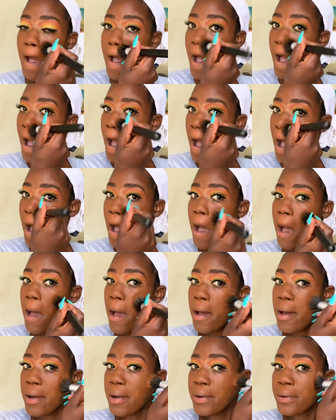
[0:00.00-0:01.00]
So now I'm
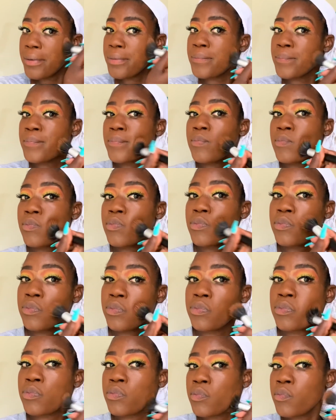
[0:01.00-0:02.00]
just making sure that I
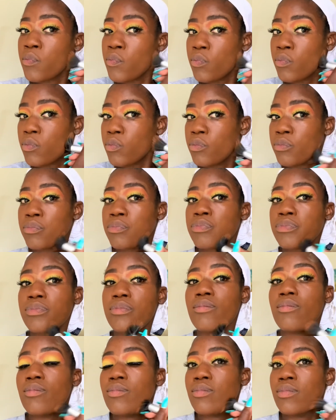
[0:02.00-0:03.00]
apply my
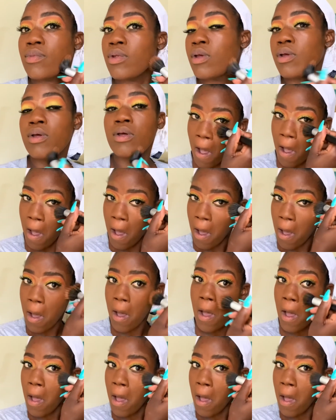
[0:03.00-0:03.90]
foundation evenly on my